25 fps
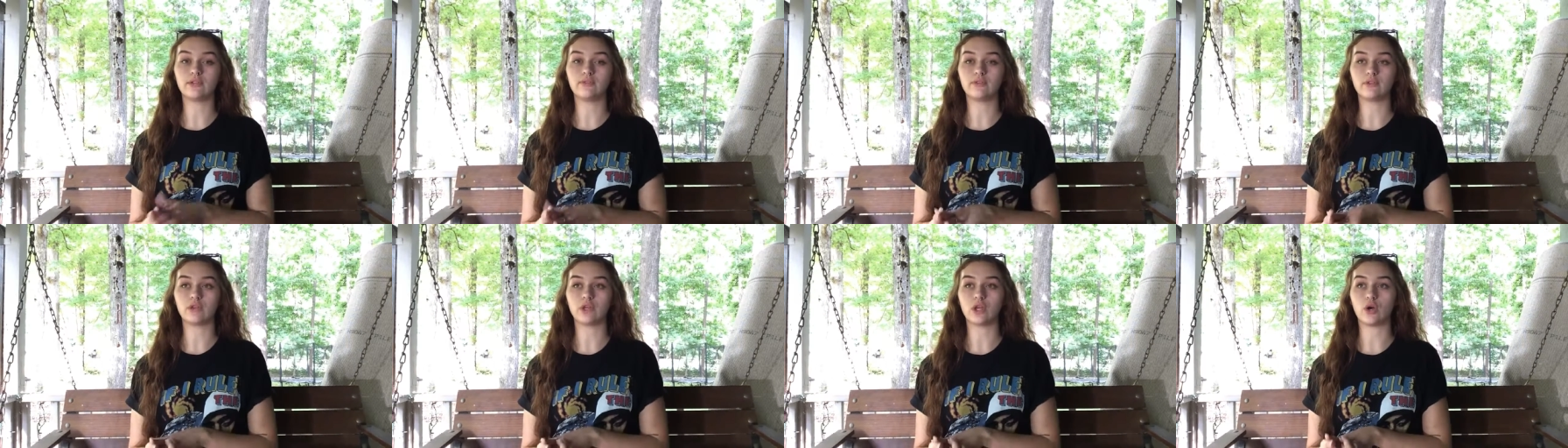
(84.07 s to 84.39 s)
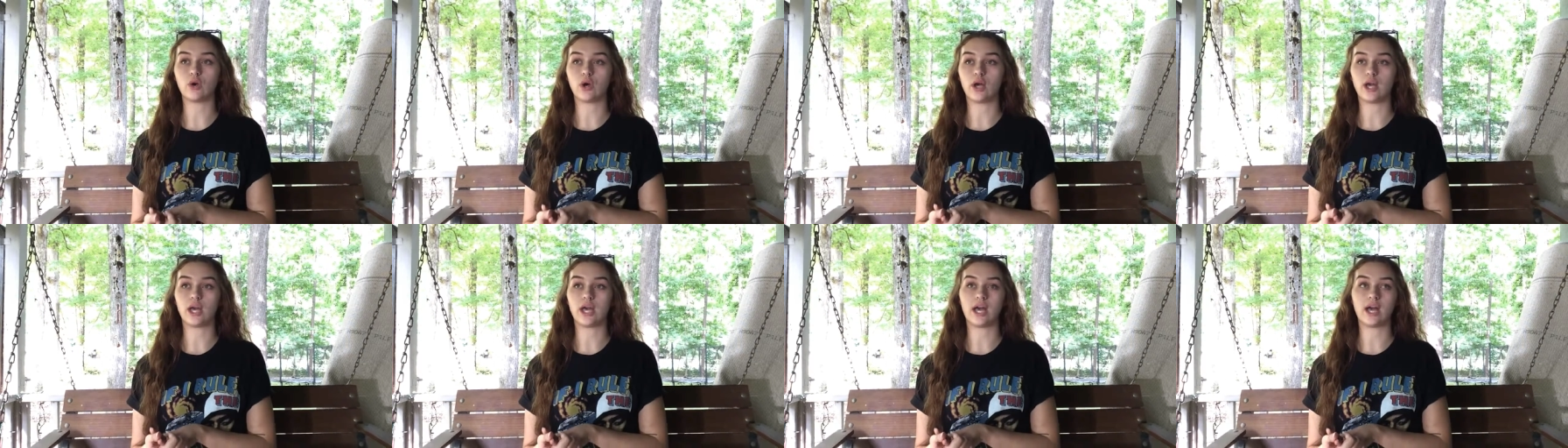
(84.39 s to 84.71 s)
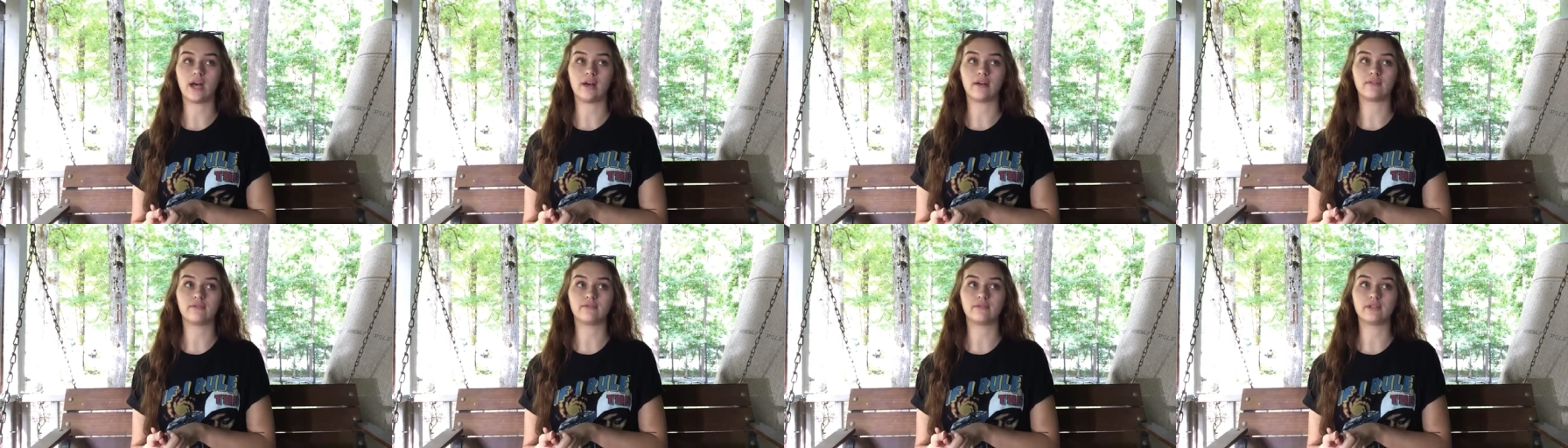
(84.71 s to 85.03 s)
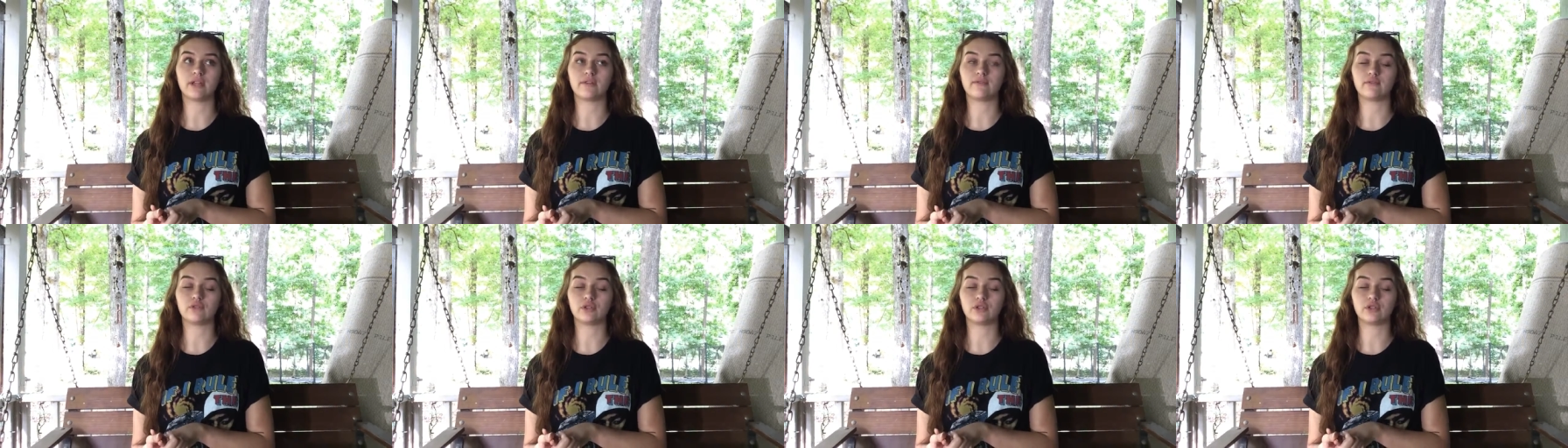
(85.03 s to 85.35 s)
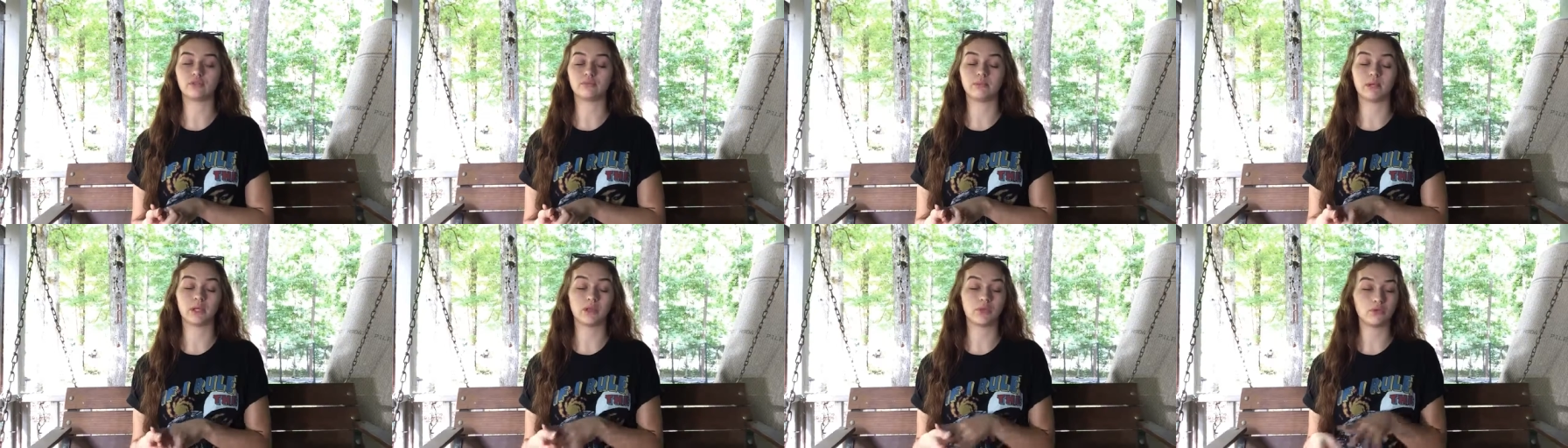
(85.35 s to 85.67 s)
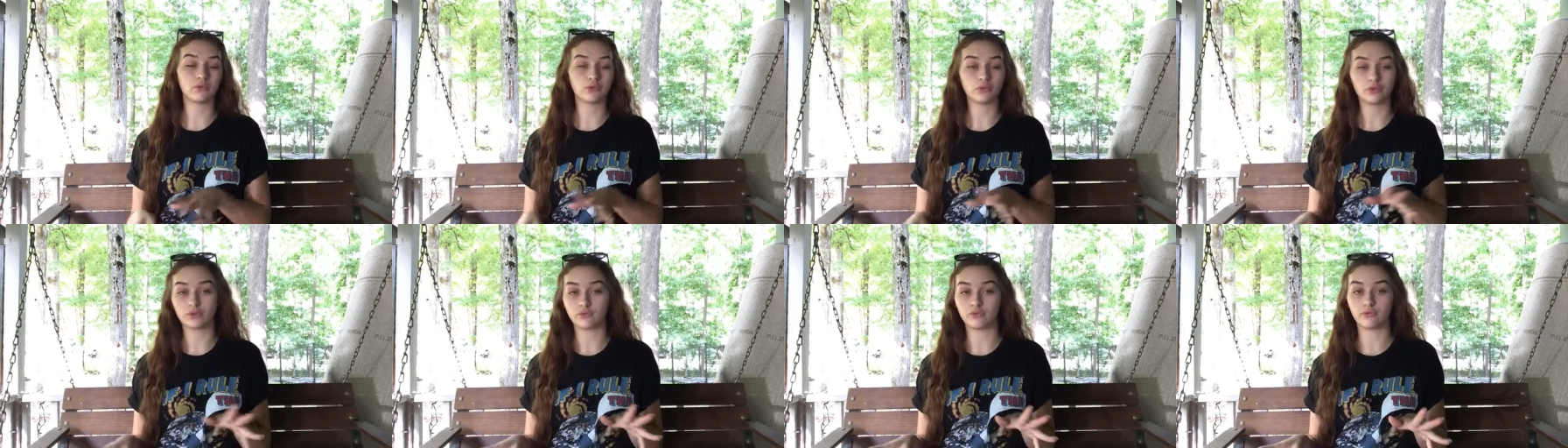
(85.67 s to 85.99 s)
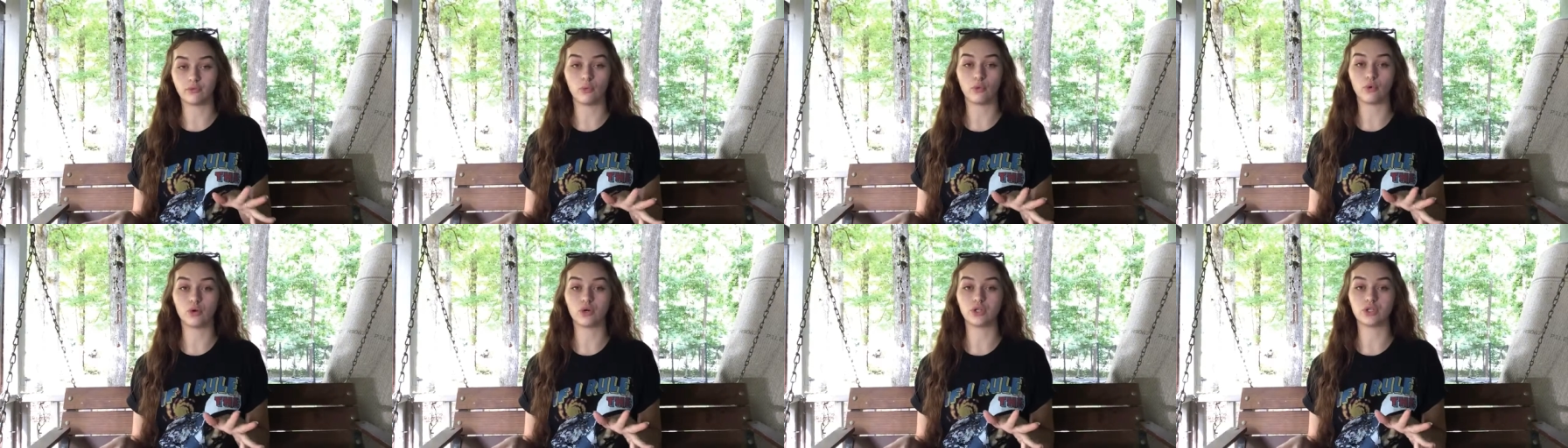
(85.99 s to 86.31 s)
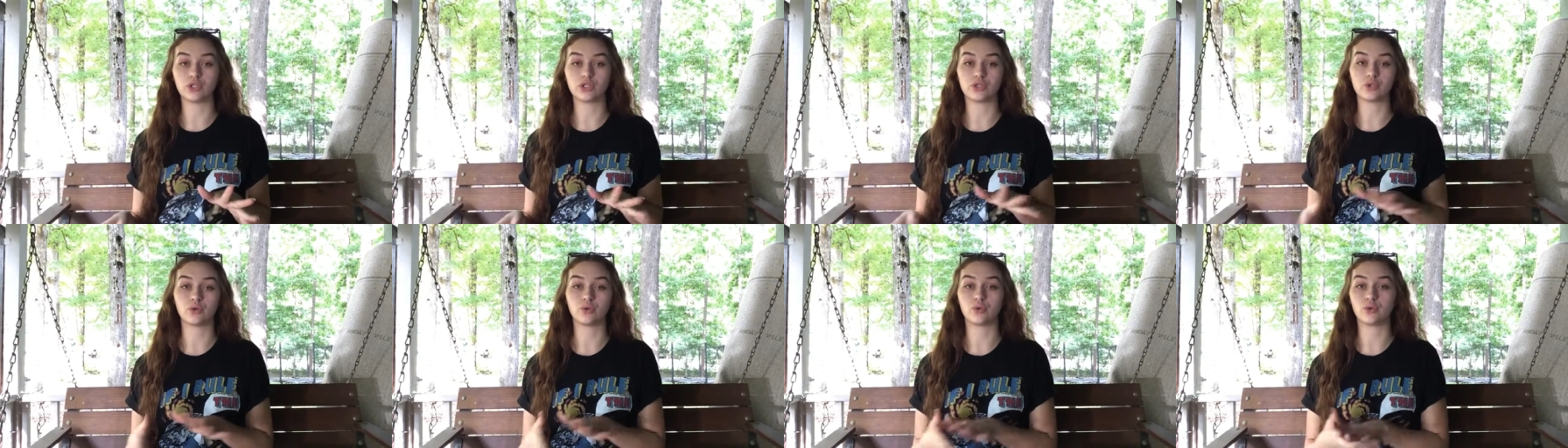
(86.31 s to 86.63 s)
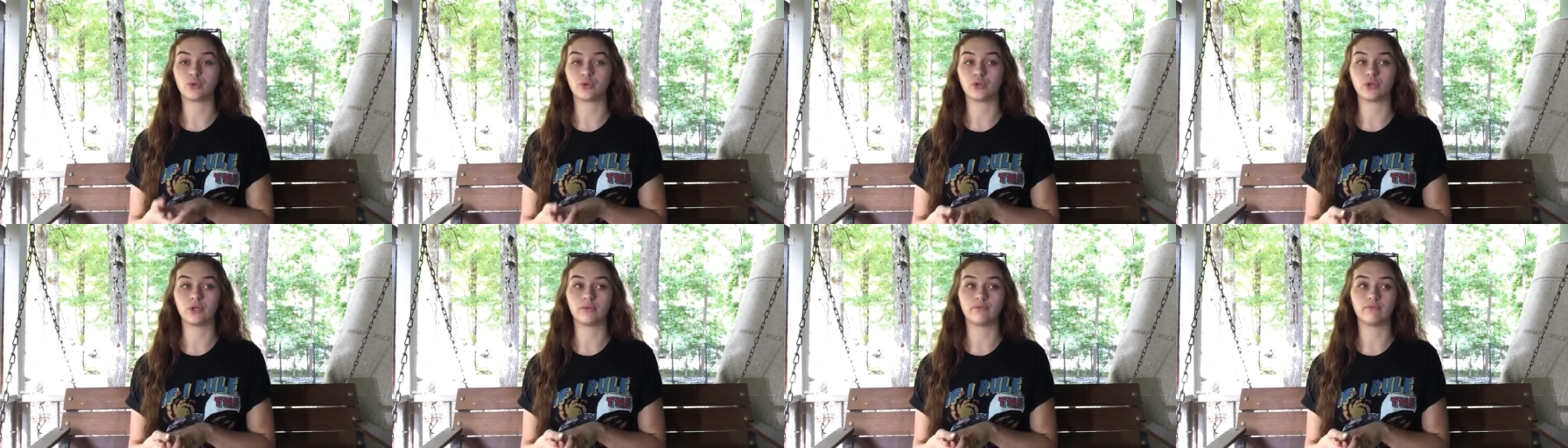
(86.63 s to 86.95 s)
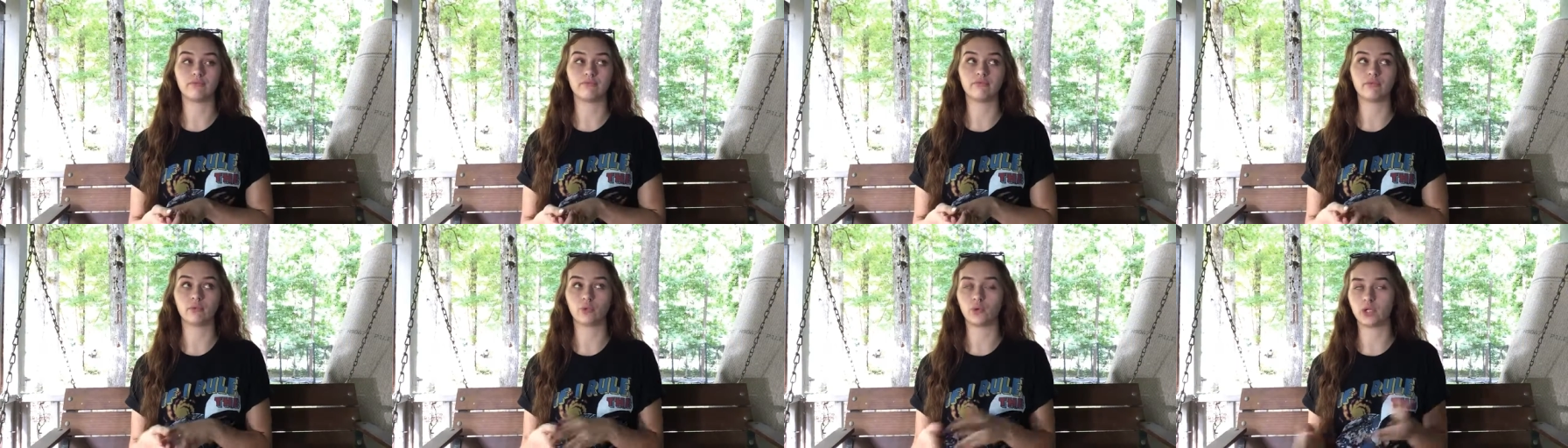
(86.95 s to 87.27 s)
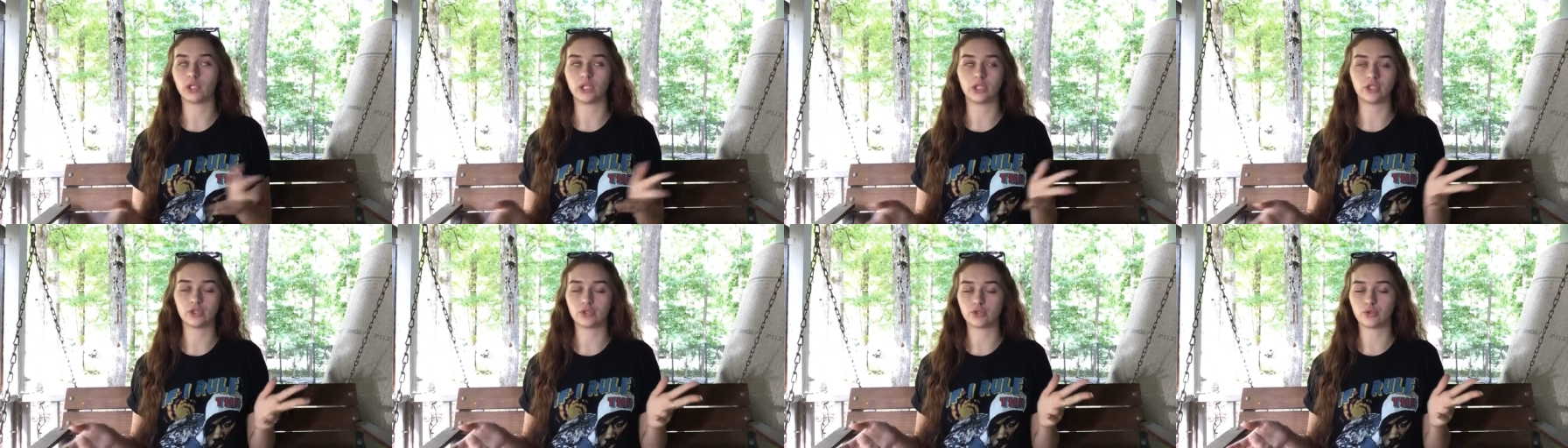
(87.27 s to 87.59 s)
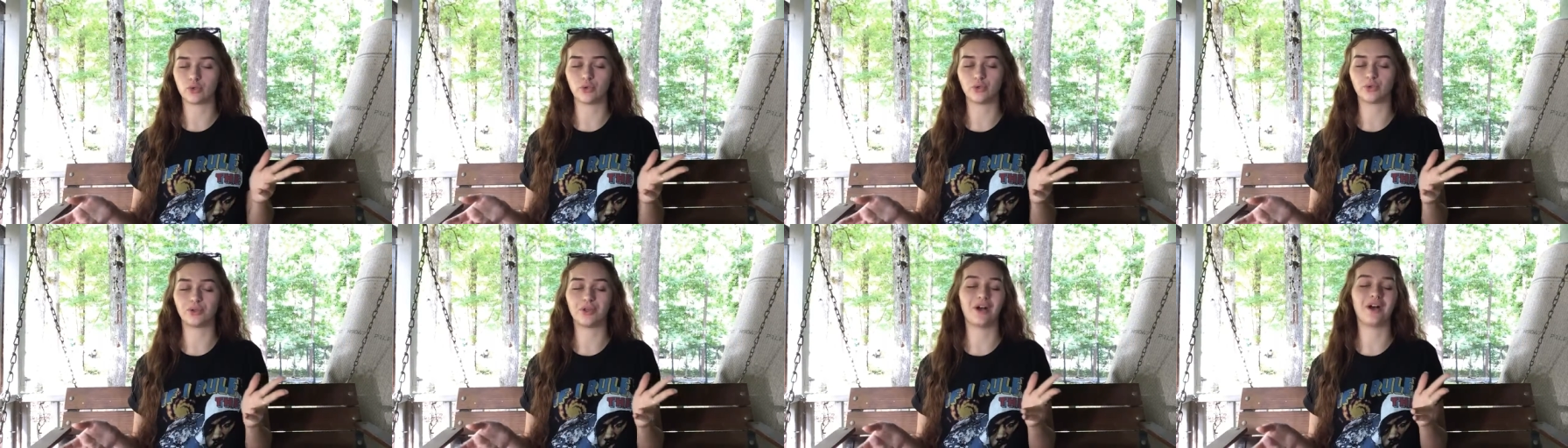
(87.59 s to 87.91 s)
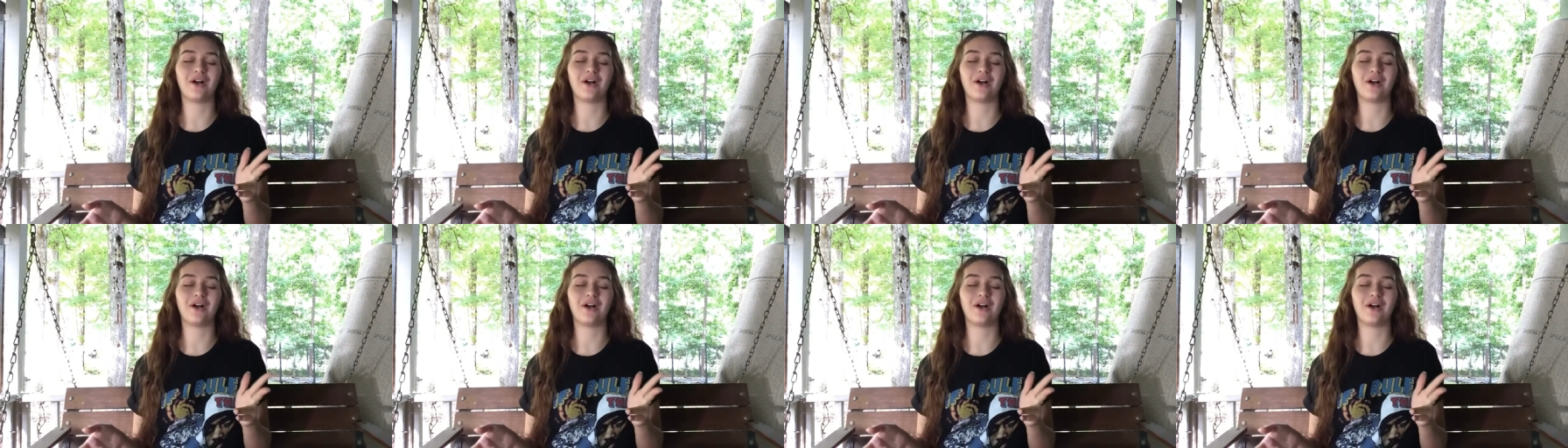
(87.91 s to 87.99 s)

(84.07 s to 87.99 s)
even though I have never been through a divorce or am 40 years old,